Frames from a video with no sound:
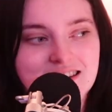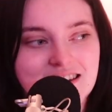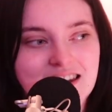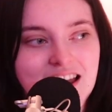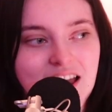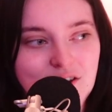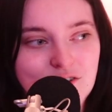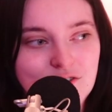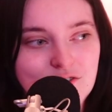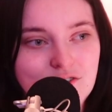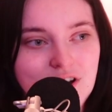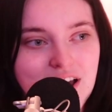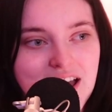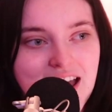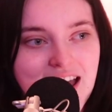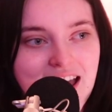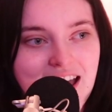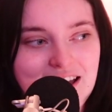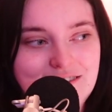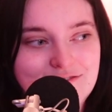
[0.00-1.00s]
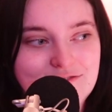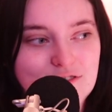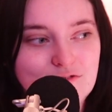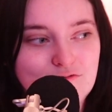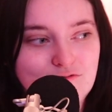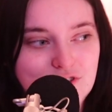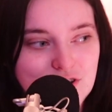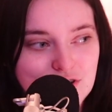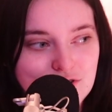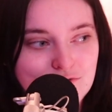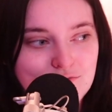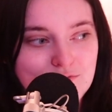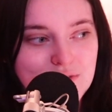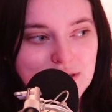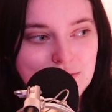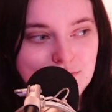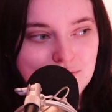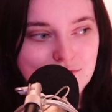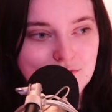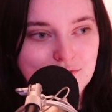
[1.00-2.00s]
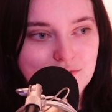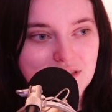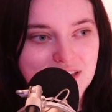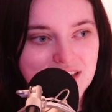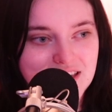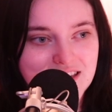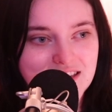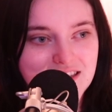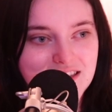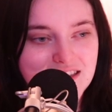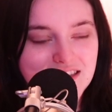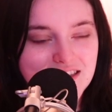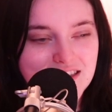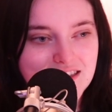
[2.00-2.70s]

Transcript: Now I have the real people that